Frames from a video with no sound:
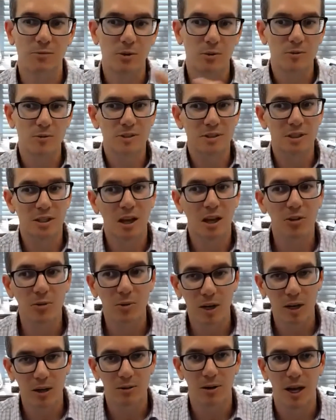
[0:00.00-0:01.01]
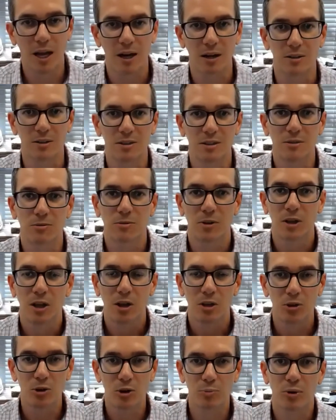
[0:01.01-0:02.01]
if it was the other way around, if
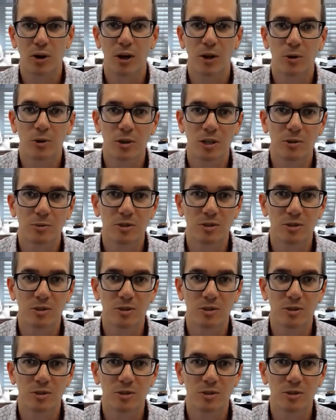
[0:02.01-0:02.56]
your priority